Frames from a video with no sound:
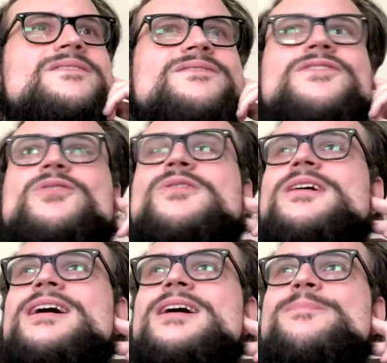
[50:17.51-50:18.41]

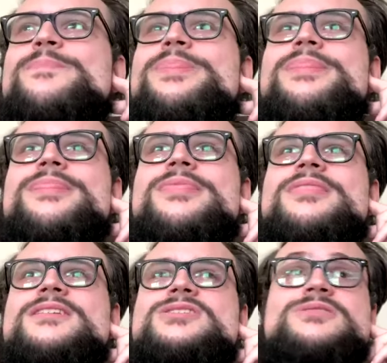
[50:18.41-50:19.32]
for uh
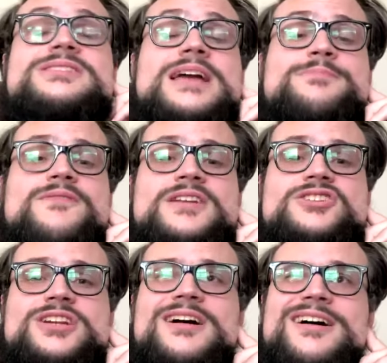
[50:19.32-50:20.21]
the suicide
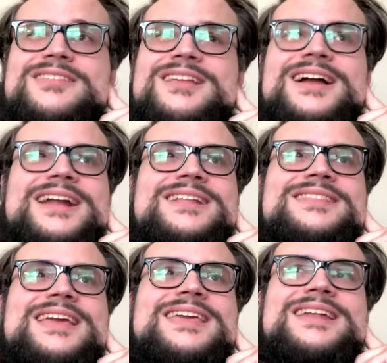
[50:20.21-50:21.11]
prevention hotline and
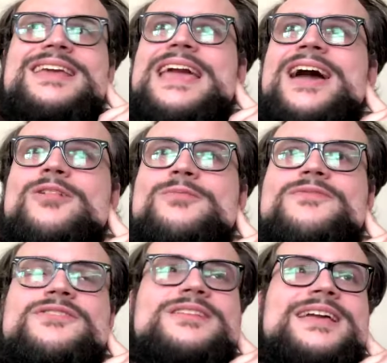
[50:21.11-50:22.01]
like getting help
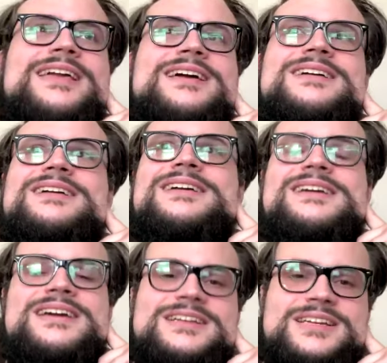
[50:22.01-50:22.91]
for like
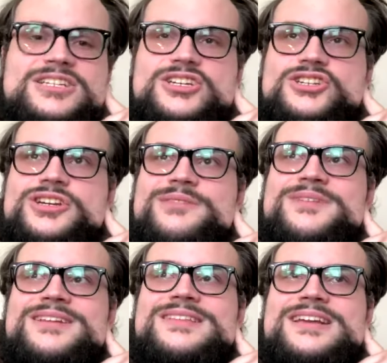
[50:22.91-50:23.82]
addiction
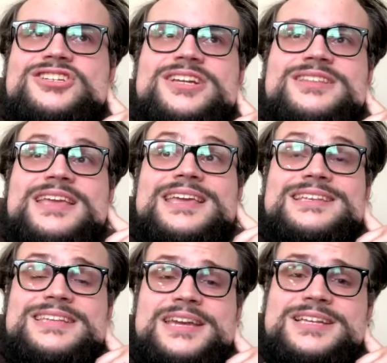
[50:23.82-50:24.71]
treatment and that shit like
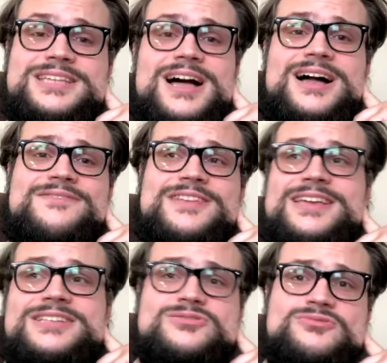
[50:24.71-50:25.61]
it takes off
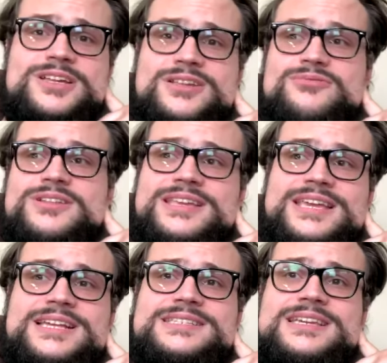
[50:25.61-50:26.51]
like it's really really
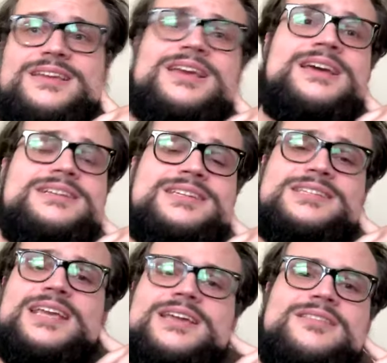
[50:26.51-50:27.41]
easy to
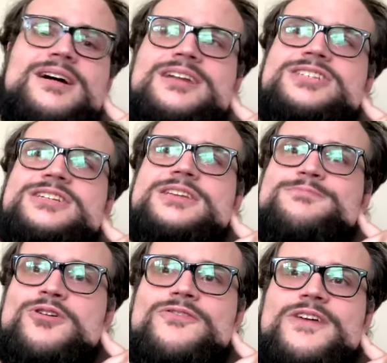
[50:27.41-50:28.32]
psychologically
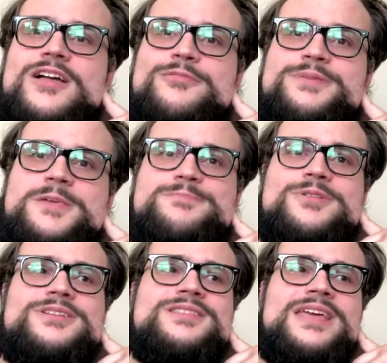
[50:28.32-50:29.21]
profile
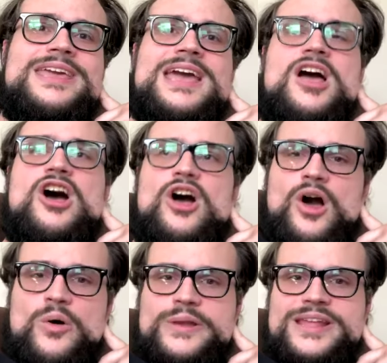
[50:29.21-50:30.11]
people and like
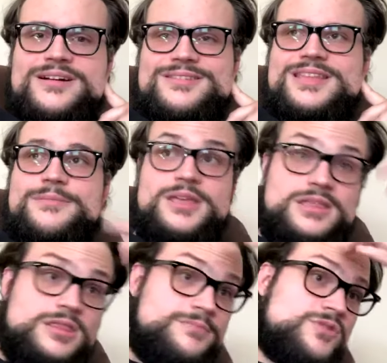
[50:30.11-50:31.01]
hone in on them and
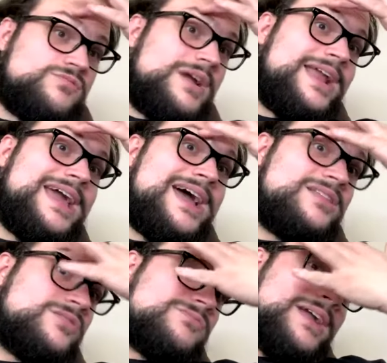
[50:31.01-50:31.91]
get them the right ad
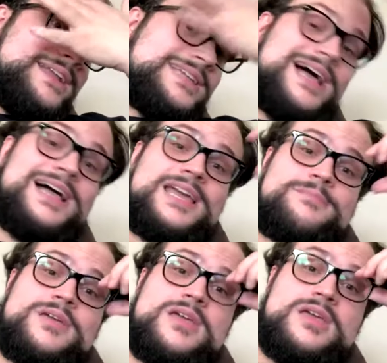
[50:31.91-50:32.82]
at the right time